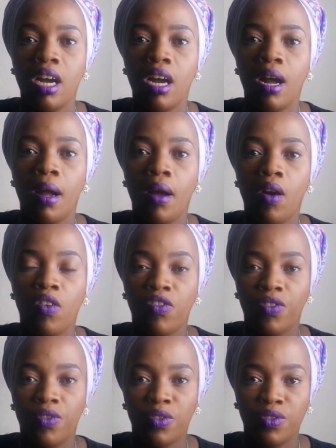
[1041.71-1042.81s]

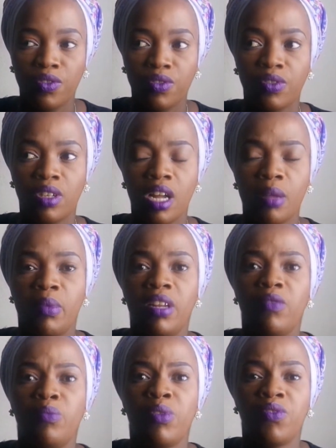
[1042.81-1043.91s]
of, I
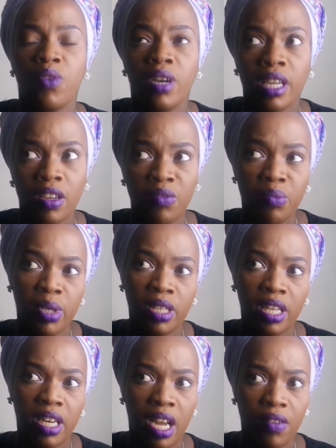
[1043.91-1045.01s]
believe, before I gave birth
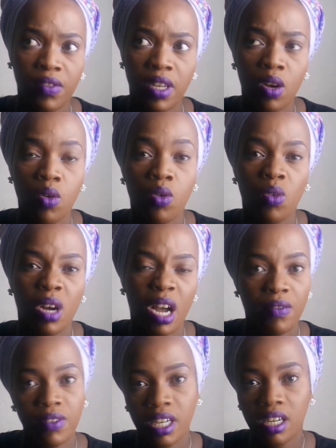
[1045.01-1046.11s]
and after, or
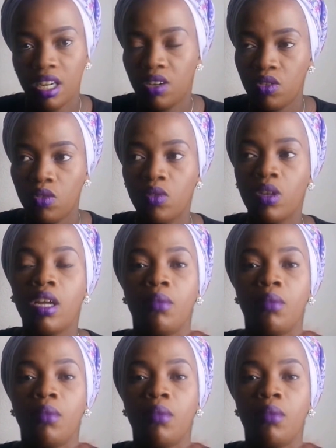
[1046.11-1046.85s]
after, I don't know,